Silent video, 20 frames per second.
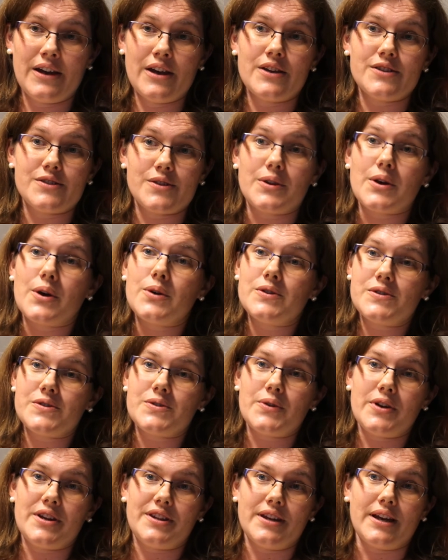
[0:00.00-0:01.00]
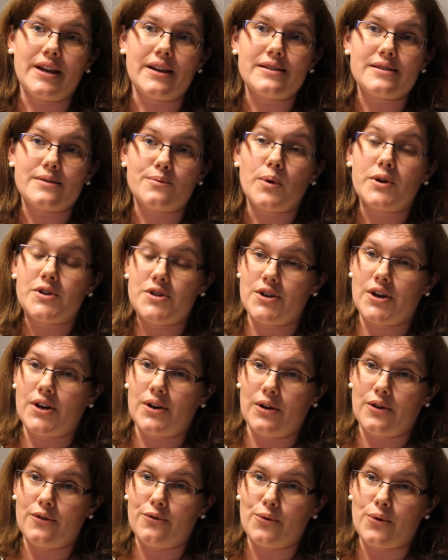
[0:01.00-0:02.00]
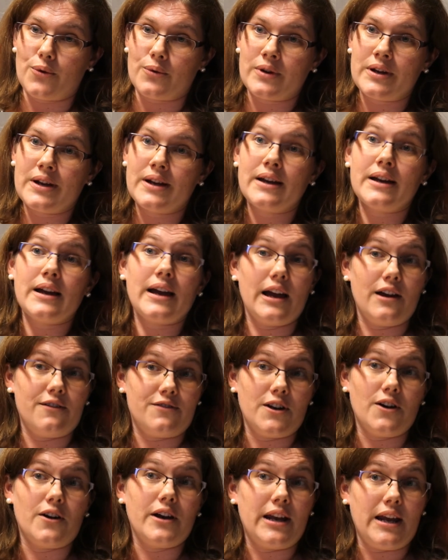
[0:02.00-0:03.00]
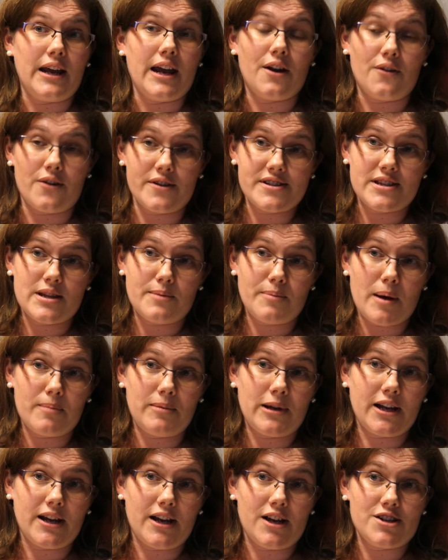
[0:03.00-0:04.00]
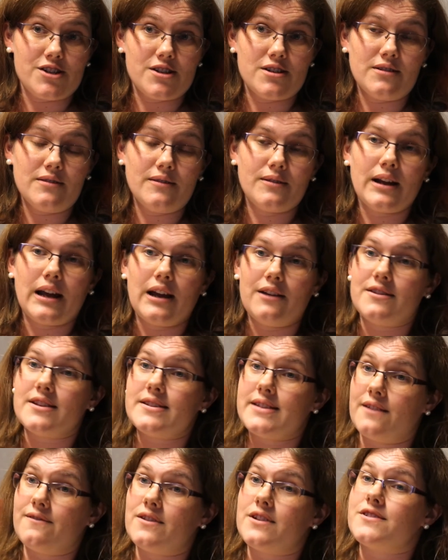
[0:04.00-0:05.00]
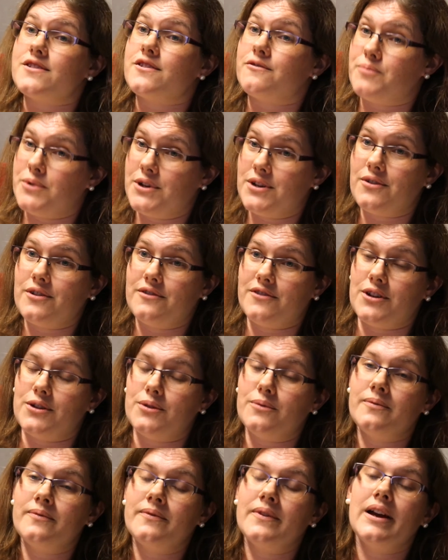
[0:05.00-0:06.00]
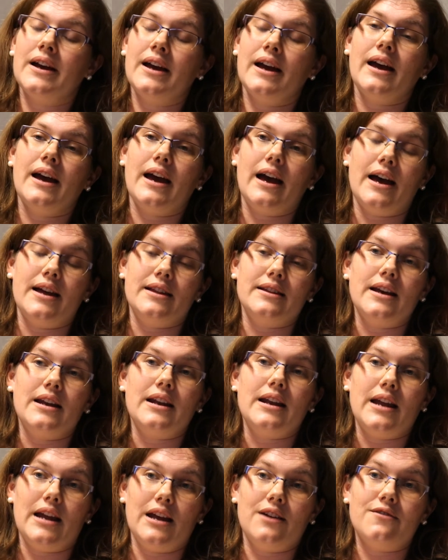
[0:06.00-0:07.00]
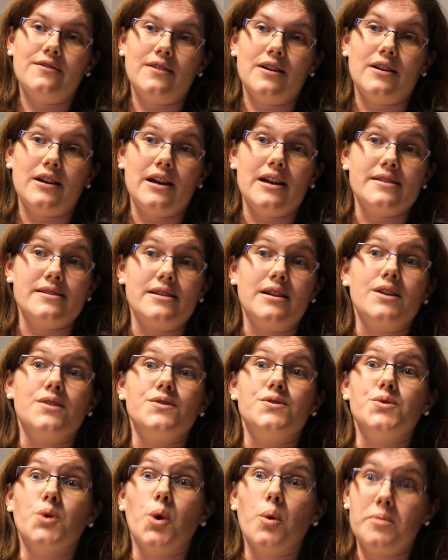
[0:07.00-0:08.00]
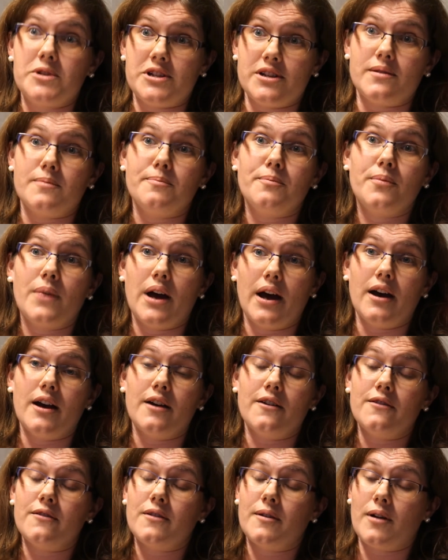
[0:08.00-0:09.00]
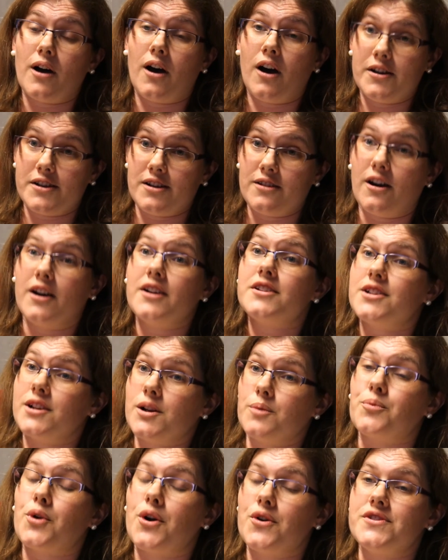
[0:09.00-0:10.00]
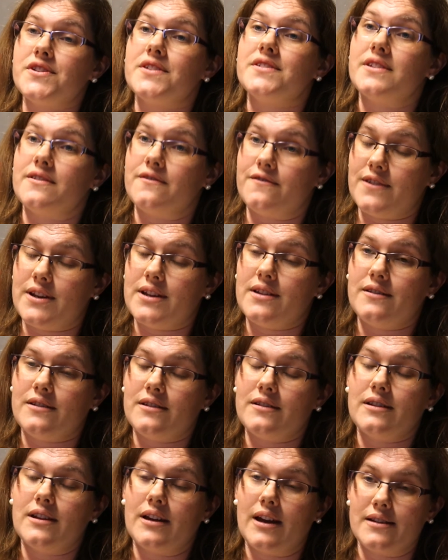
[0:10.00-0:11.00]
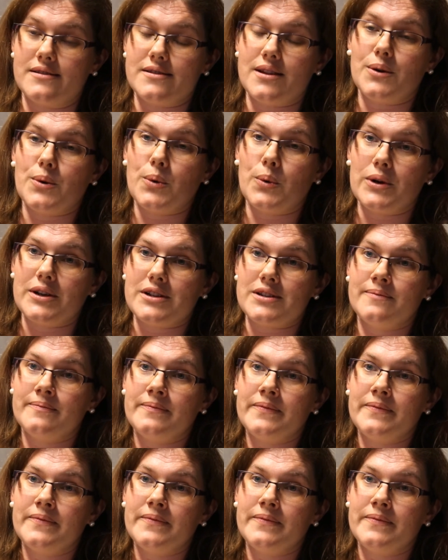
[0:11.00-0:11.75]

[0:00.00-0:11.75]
So those three things is what you can look for. If there are any errors in the publication, if there's evidence of peer review, and then if there is an exorbitant article processing fee, as they call it.